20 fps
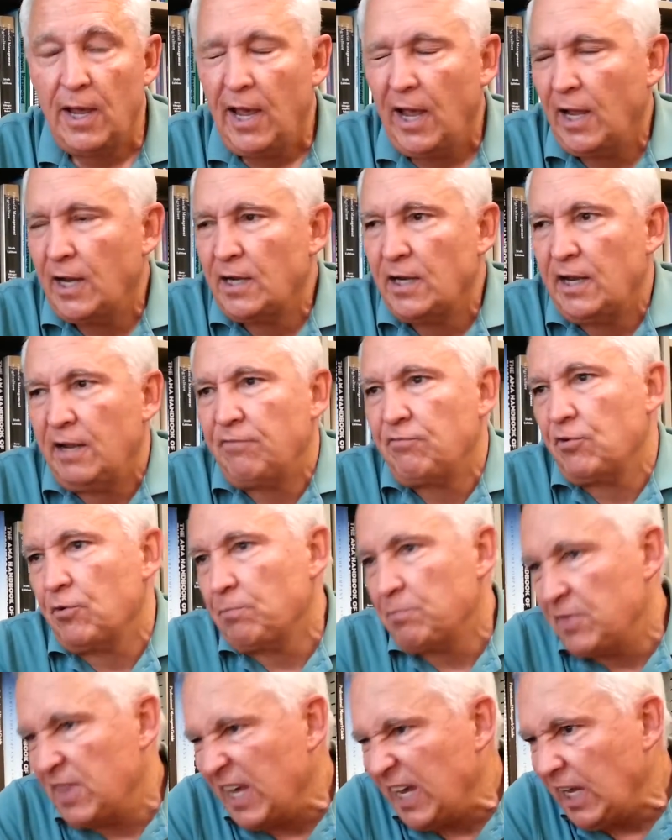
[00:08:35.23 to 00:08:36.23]
And if you're
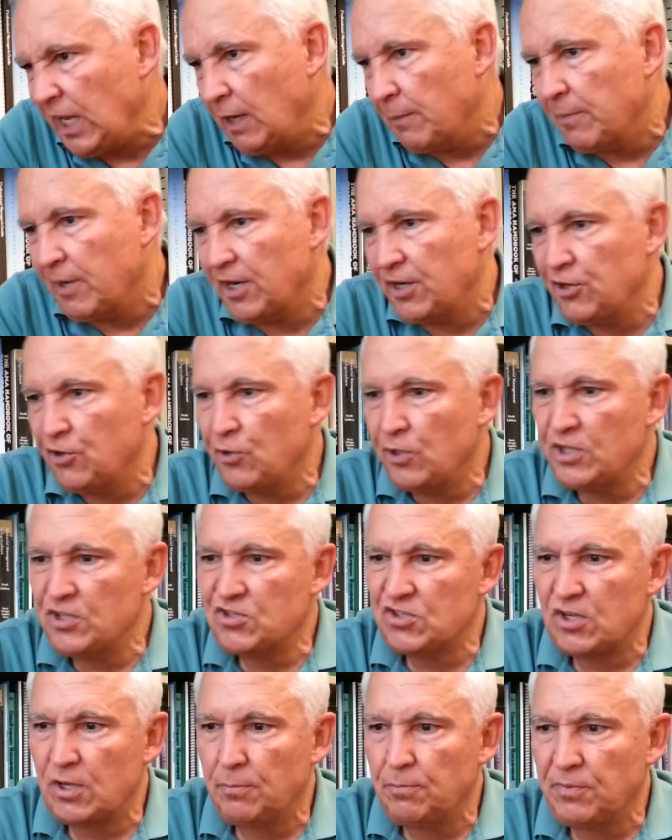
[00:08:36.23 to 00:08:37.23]
thinking about doing
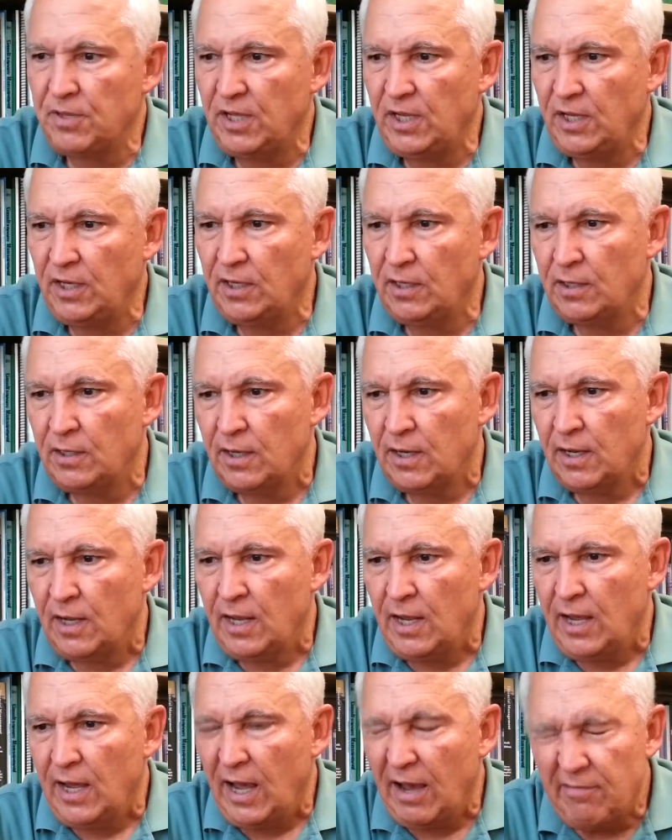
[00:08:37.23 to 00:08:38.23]
something,
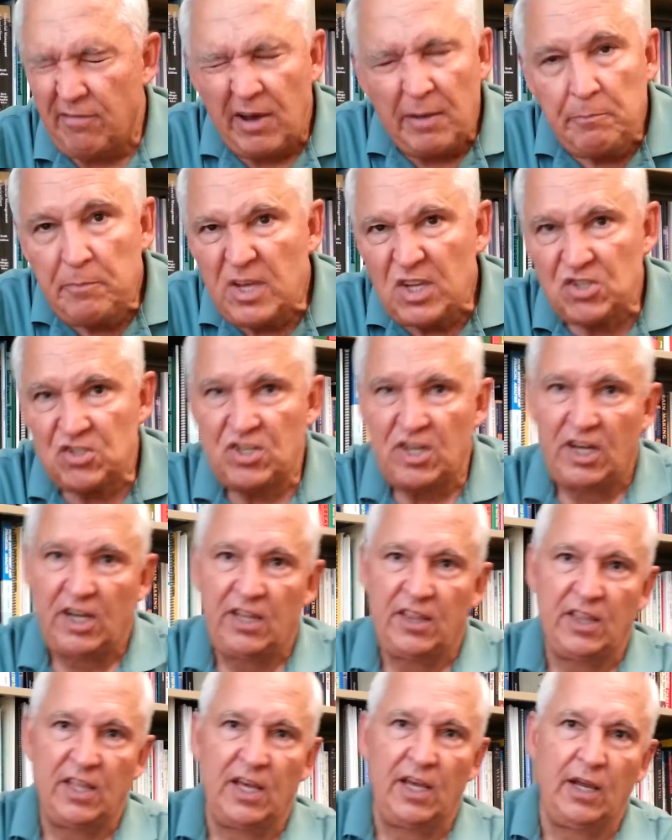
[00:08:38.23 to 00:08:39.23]
have I missed
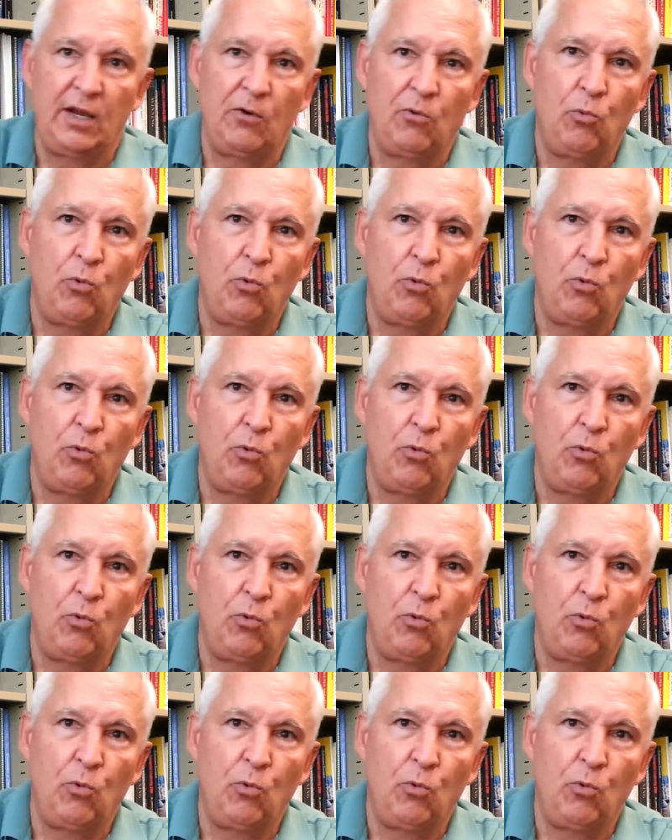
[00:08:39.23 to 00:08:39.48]
anything?